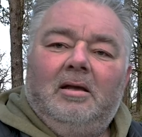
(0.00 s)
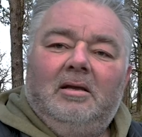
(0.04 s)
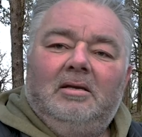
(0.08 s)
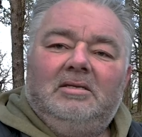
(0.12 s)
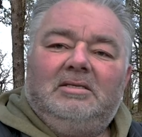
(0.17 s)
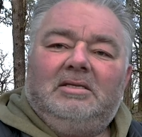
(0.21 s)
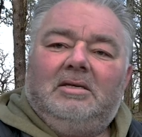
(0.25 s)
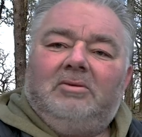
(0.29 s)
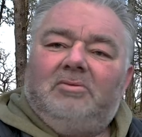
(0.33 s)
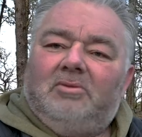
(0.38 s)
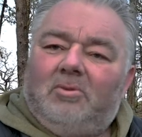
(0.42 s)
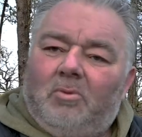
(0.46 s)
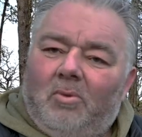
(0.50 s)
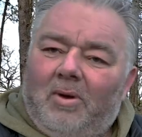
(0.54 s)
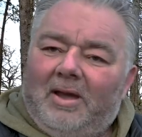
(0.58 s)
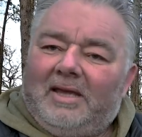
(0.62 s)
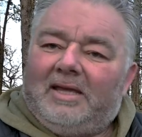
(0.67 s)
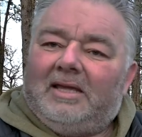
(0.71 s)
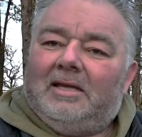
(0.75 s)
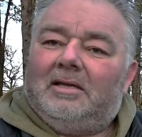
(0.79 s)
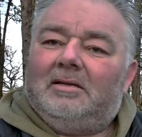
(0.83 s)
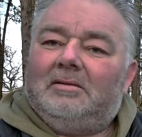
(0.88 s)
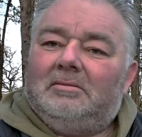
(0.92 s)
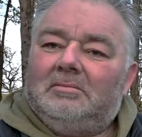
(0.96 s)
So the
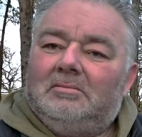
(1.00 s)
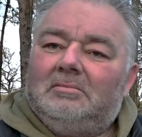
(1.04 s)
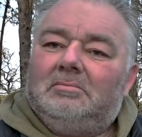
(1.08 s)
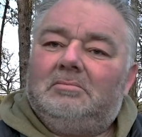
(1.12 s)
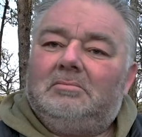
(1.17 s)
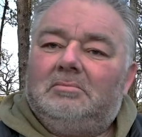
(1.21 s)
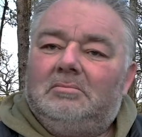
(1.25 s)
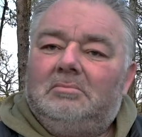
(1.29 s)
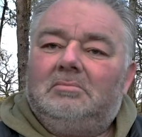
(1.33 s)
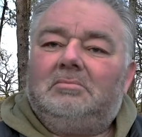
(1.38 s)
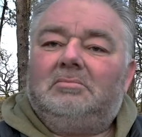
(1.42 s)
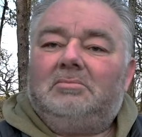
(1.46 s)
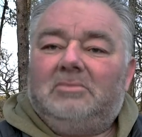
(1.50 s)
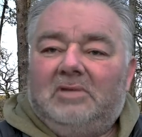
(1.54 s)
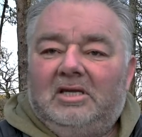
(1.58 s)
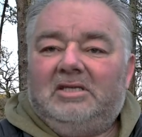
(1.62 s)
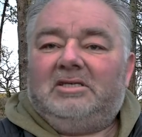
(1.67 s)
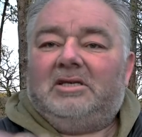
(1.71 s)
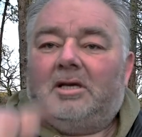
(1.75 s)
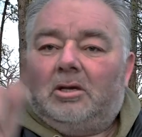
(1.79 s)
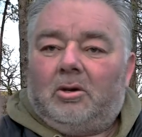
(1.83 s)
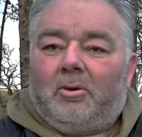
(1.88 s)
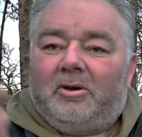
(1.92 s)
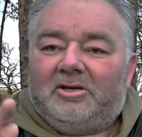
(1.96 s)
weight
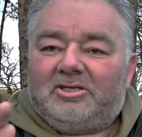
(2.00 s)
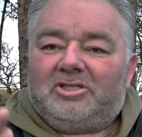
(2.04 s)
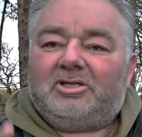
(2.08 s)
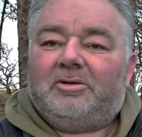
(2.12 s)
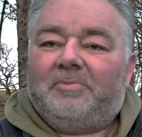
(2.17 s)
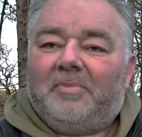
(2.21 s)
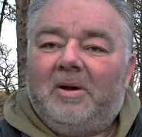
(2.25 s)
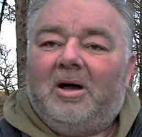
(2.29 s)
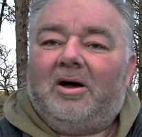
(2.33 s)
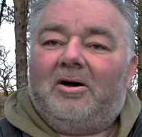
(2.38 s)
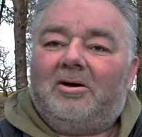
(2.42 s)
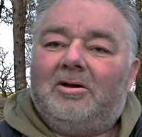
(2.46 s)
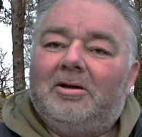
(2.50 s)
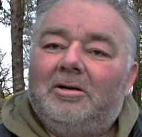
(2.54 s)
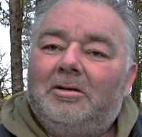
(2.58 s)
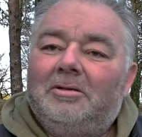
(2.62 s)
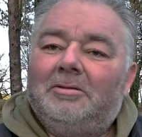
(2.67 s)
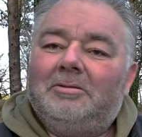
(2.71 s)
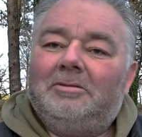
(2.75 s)
is a question mark.